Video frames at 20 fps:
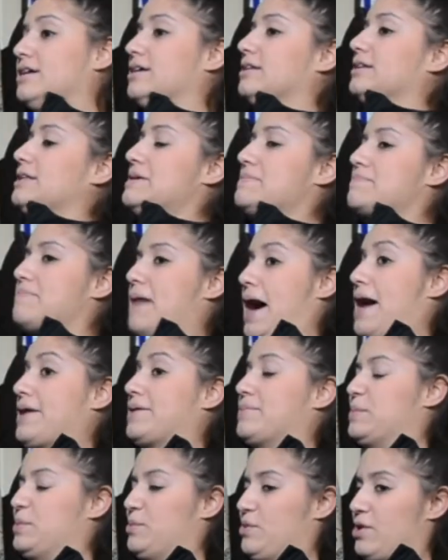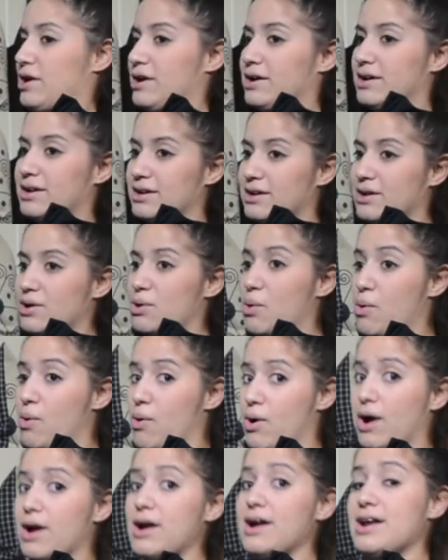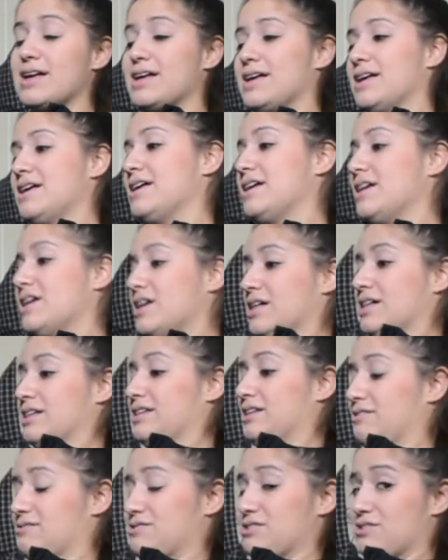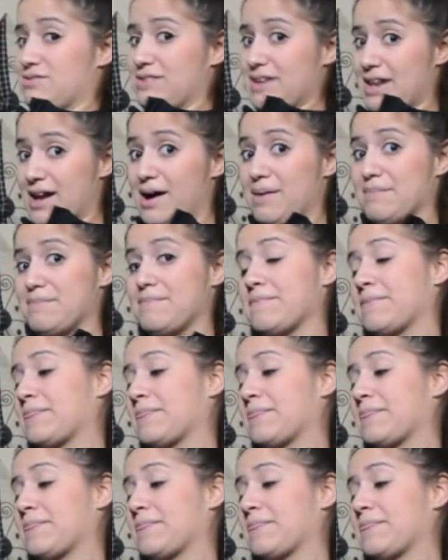lean back more. Or lift your feet up.